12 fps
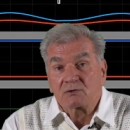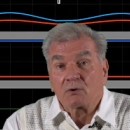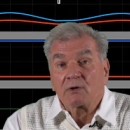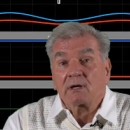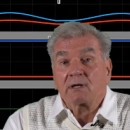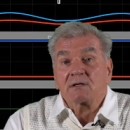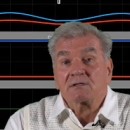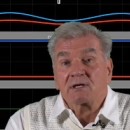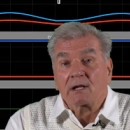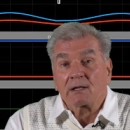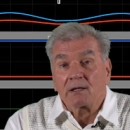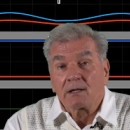so they can
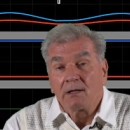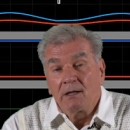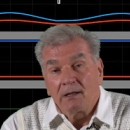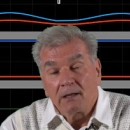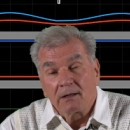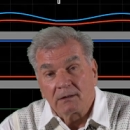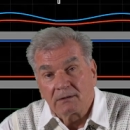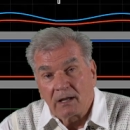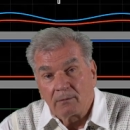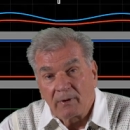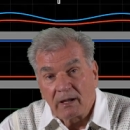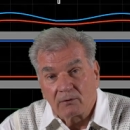settle in a
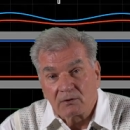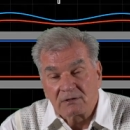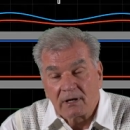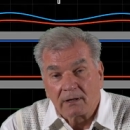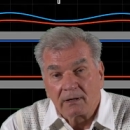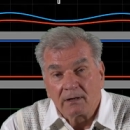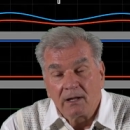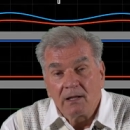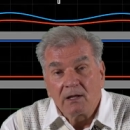10 microsecond.